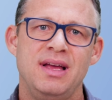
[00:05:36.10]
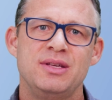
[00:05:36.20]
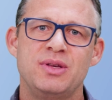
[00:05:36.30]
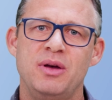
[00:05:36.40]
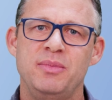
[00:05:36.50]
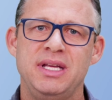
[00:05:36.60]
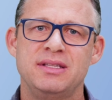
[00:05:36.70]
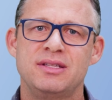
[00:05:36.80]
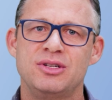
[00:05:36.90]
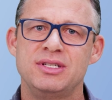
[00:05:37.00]
so it
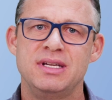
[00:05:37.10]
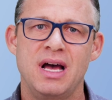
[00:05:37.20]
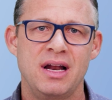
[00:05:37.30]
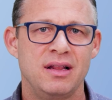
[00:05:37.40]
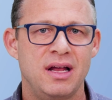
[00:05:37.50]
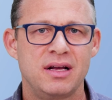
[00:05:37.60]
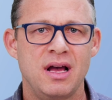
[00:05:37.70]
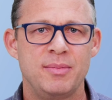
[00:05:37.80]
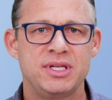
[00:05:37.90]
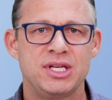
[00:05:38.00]
means there's not a lot of
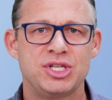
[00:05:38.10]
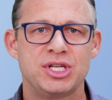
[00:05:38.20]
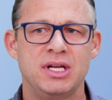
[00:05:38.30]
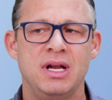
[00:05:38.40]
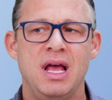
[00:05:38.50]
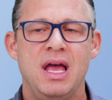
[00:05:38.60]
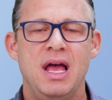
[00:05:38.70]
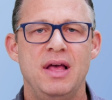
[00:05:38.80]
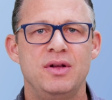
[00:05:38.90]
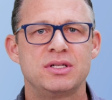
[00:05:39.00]
competition,
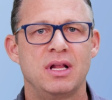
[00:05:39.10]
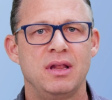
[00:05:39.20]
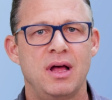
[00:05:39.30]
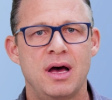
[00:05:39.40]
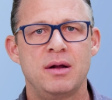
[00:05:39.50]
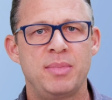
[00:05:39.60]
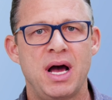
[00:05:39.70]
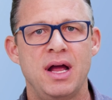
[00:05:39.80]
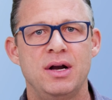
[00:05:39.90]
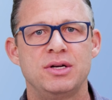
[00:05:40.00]
and there's a lot of
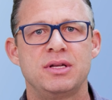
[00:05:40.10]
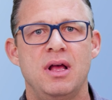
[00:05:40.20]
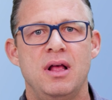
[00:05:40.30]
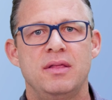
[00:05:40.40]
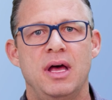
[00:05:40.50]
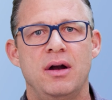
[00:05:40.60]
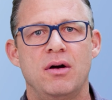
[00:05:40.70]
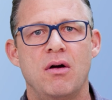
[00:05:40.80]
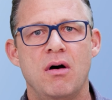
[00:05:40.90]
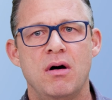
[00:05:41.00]
buyers that
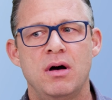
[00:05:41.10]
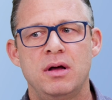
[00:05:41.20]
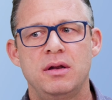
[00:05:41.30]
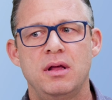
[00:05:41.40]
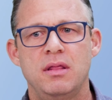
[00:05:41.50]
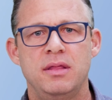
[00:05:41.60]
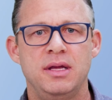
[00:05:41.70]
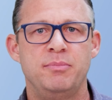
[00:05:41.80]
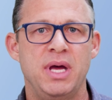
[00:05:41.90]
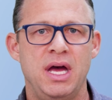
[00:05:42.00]
are on
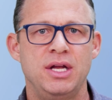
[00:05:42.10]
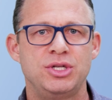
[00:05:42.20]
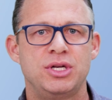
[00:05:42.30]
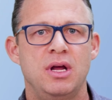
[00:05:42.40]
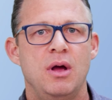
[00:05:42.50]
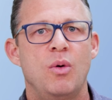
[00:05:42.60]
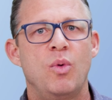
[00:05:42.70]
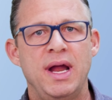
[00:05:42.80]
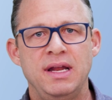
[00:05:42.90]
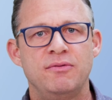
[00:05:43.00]
the bench
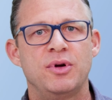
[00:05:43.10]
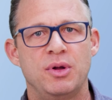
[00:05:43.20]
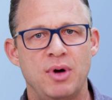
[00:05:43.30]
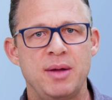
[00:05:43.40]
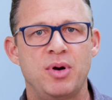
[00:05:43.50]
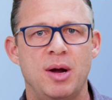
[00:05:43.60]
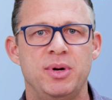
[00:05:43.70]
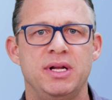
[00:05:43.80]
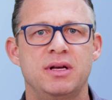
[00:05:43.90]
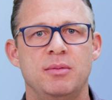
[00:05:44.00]
waiting for the right
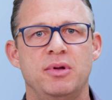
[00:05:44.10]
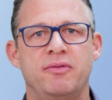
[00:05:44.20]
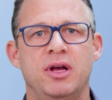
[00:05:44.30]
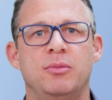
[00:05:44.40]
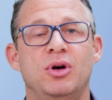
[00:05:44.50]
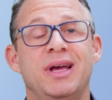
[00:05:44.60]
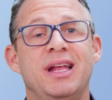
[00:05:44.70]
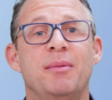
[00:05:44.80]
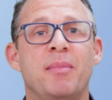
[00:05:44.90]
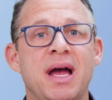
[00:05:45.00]
property to come available, and
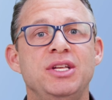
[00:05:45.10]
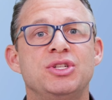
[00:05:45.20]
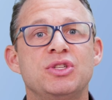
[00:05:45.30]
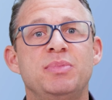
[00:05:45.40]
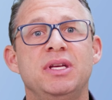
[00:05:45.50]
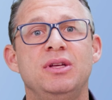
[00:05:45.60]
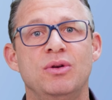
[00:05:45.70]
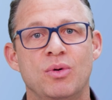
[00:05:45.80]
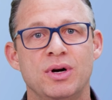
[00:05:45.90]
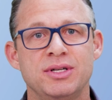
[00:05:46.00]
it might just be
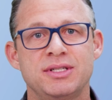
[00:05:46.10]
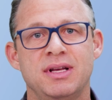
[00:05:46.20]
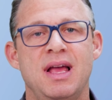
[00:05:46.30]
yours.